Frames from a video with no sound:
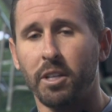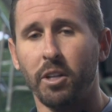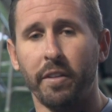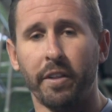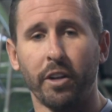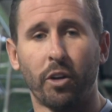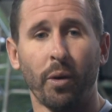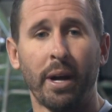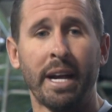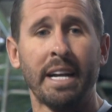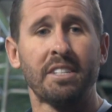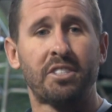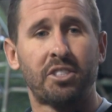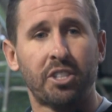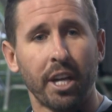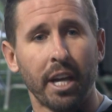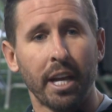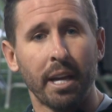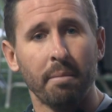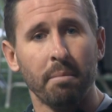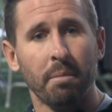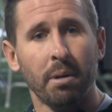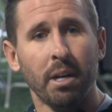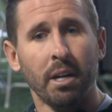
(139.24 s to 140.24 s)
in the grand
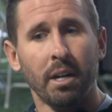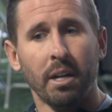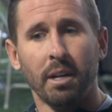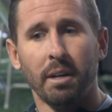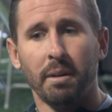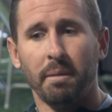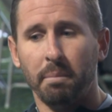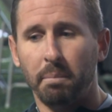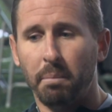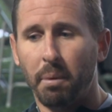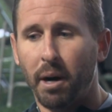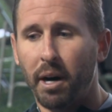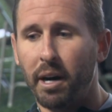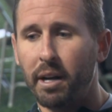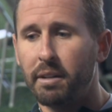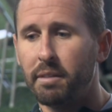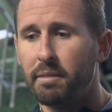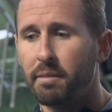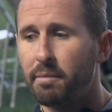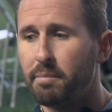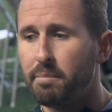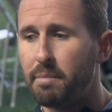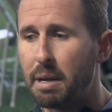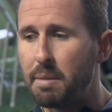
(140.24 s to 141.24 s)
scheme, but
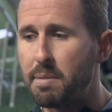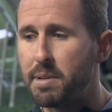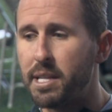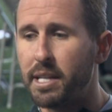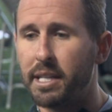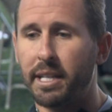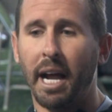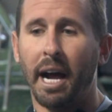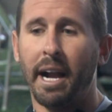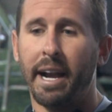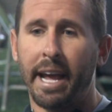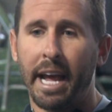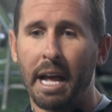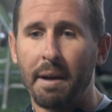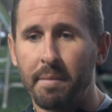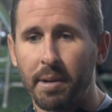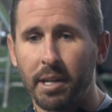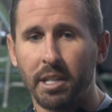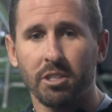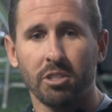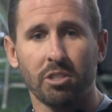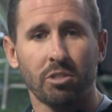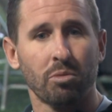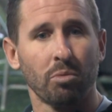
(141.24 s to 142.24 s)
maybe the
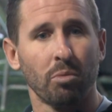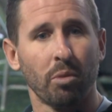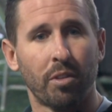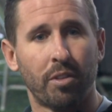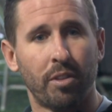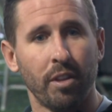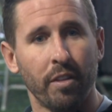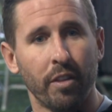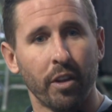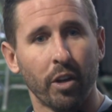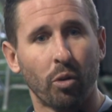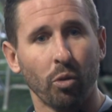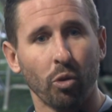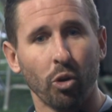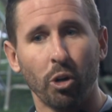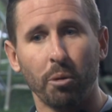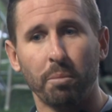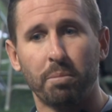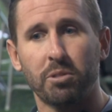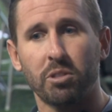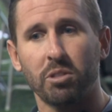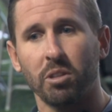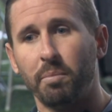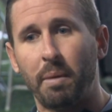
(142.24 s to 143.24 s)
dynamics within the
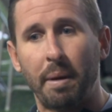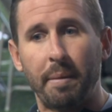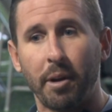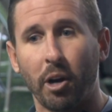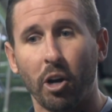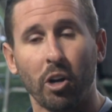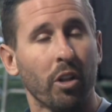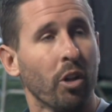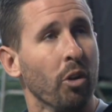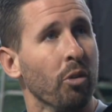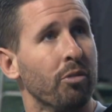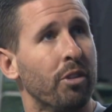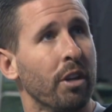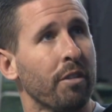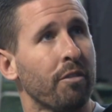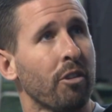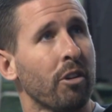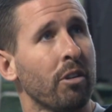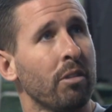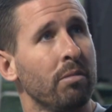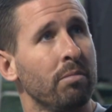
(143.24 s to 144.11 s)
groups maybe are a little different.